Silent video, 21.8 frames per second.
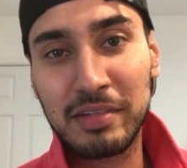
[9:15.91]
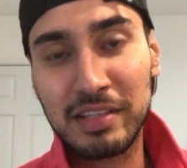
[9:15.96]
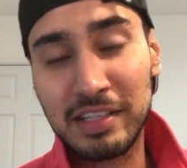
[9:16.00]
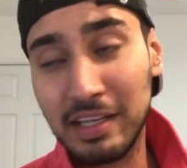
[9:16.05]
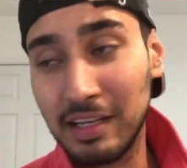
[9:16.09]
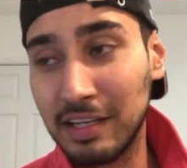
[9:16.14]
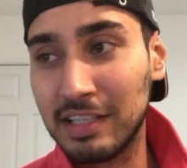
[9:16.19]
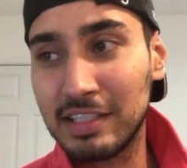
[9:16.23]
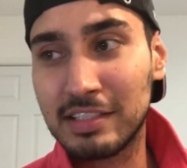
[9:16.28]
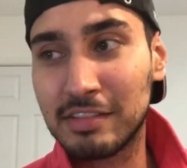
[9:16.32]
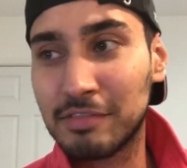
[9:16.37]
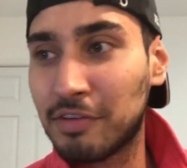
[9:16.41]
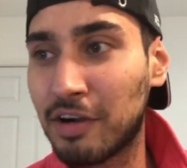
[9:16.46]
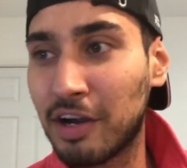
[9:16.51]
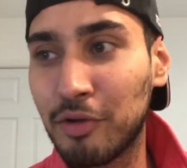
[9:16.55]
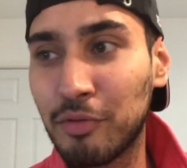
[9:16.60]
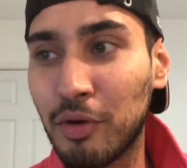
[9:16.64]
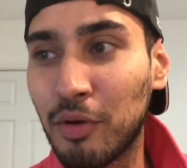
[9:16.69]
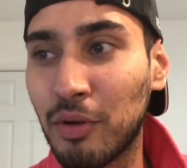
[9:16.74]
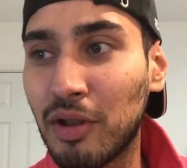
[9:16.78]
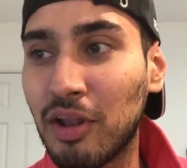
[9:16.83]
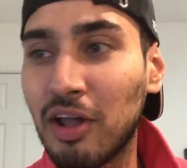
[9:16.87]
I think he's a very
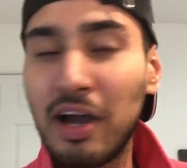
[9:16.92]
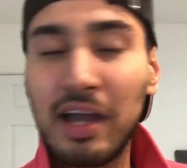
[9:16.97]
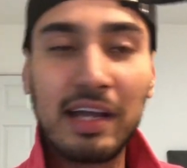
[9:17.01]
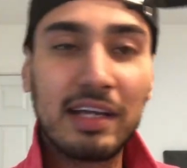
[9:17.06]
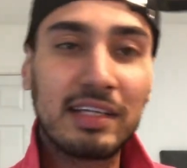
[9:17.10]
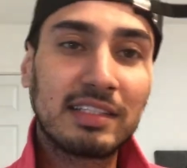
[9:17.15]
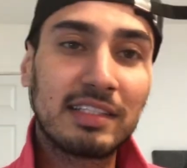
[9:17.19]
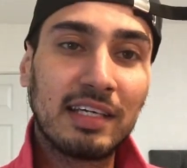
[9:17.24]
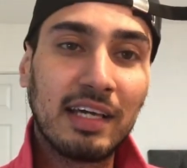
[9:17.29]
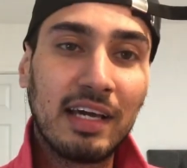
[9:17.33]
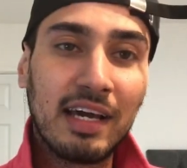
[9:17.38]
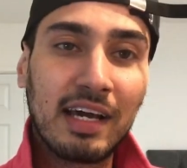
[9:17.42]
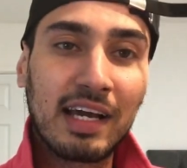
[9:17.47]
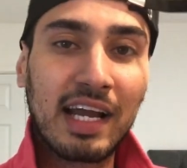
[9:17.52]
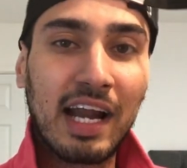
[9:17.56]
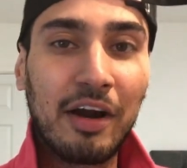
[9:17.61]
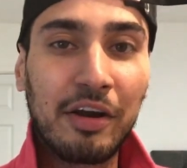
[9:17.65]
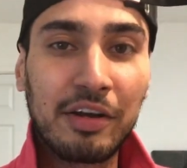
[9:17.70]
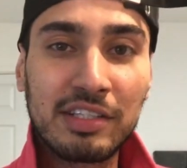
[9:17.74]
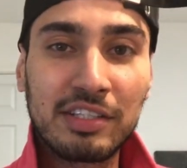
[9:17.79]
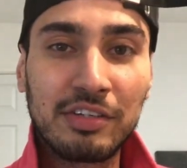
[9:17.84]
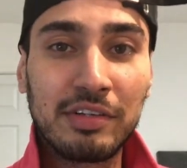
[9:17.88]
well liked
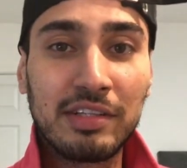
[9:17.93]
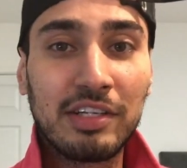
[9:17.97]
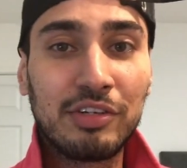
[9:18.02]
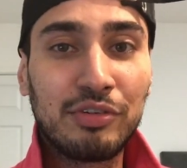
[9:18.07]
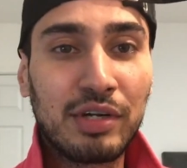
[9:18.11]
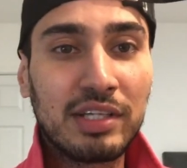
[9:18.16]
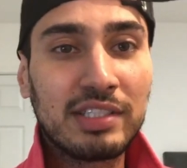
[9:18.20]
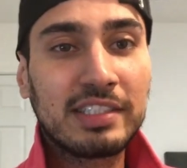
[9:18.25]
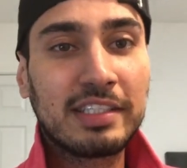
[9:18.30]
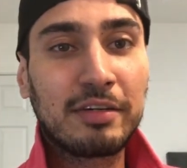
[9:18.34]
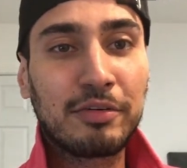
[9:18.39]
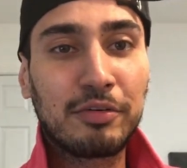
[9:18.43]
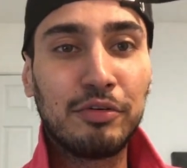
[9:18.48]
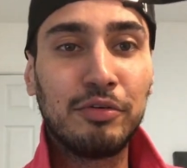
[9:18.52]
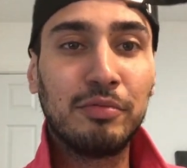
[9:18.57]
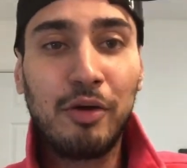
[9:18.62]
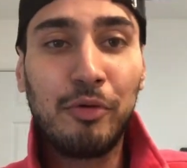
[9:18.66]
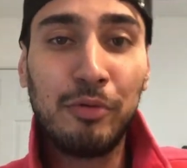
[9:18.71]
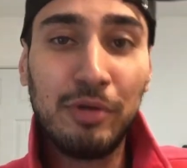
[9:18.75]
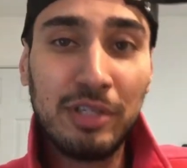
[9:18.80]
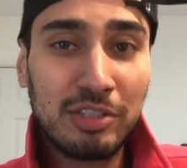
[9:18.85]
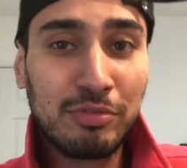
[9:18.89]
character in the dressing room,
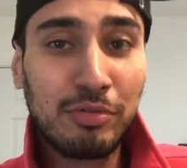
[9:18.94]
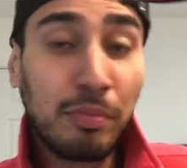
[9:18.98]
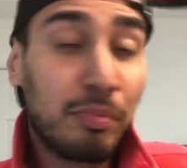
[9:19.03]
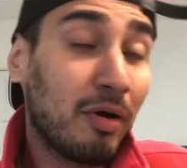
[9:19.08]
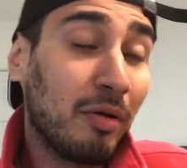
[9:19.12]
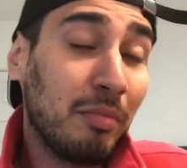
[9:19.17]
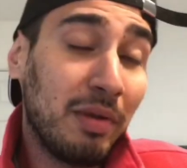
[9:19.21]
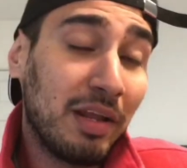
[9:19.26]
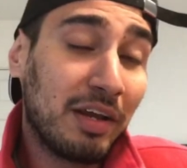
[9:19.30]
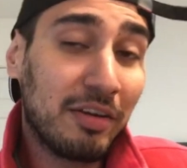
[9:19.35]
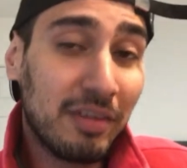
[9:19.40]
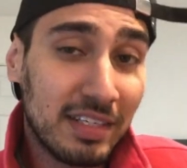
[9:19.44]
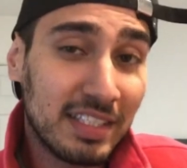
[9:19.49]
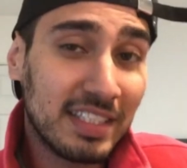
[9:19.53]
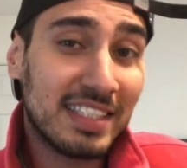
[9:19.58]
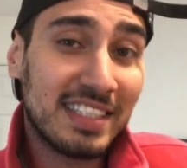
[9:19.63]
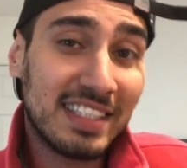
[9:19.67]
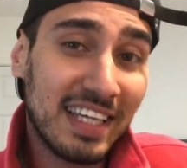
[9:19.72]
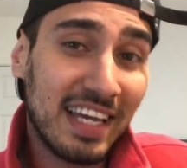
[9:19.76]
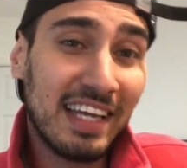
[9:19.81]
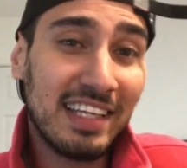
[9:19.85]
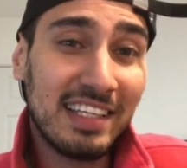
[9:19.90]
which we probably couldn't
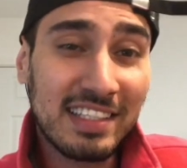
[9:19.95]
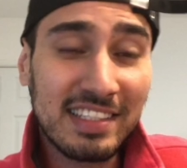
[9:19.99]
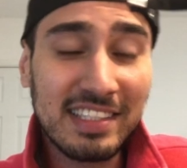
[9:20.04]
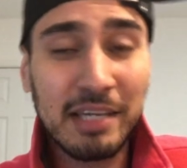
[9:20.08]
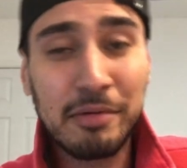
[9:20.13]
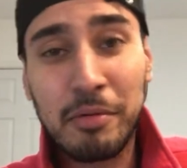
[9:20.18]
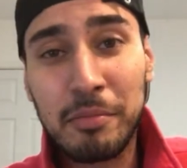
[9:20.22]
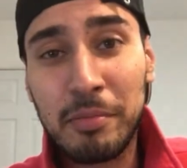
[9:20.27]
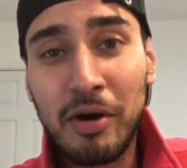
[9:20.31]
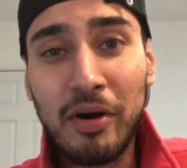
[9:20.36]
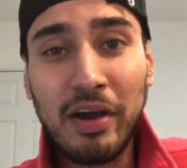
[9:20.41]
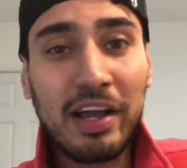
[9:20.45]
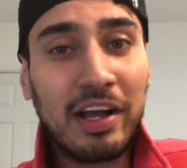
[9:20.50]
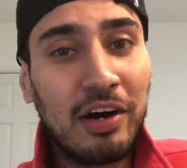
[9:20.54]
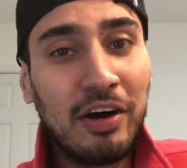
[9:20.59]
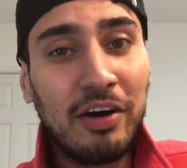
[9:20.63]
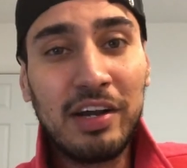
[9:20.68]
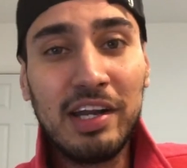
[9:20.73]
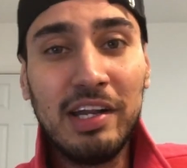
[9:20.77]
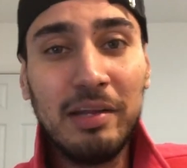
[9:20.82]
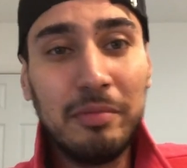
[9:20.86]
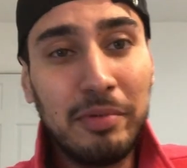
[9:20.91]
say the same about
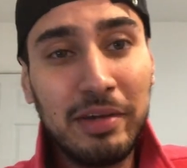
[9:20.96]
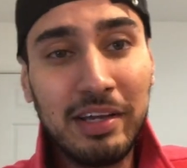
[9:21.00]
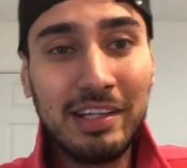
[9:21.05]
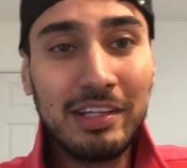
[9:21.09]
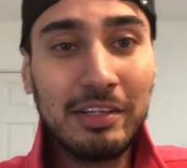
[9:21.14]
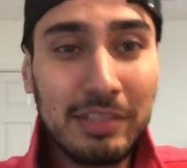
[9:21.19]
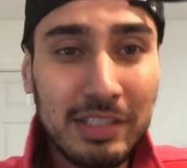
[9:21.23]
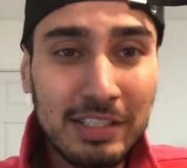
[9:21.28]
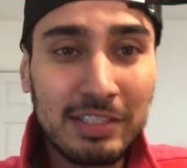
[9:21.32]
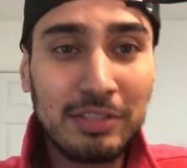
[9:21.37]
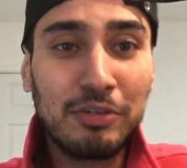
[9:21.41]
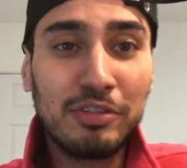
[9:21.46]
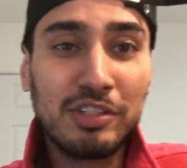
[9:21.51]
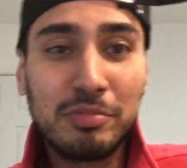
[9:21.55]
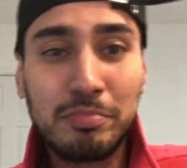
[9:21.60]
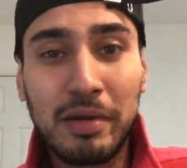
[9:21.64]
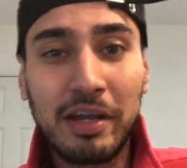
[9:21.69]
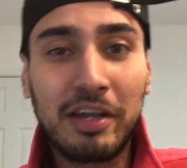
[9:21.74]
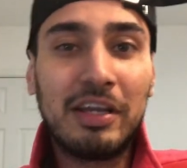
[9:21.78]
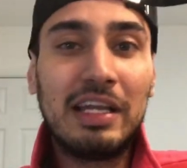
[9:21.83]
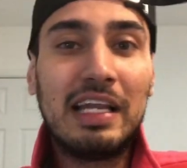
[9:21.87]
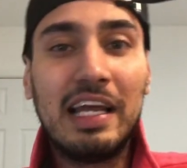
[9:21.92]
Icardi, but you know, this is all
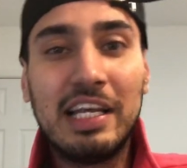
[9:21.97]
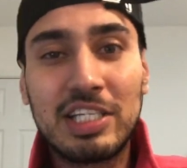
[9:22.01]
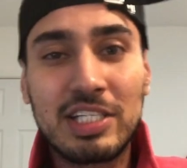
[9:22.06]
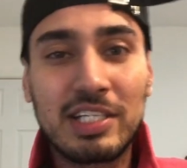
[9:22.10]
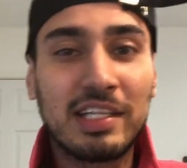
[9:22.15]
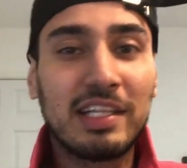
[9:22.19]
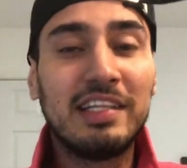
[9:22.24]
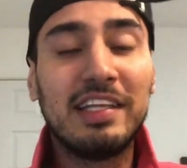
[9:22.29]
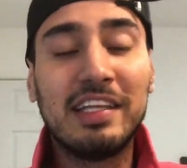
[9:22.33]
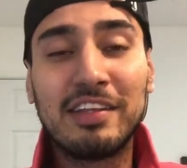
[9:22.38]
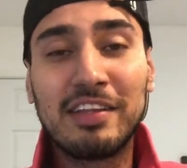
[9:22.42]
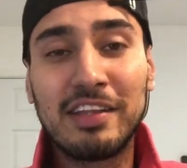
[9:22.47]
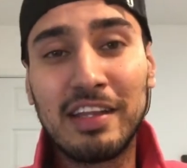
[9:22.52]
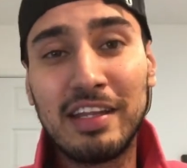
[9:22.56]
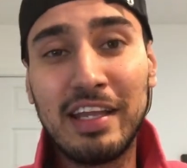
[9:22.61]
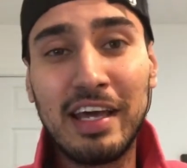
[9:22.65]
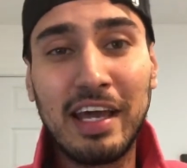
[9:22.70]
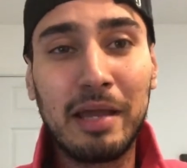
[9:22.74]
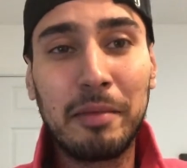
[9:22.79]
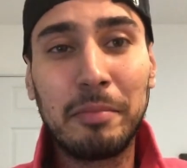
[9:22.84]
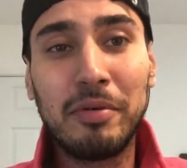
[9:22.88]
speculation at the end of the day.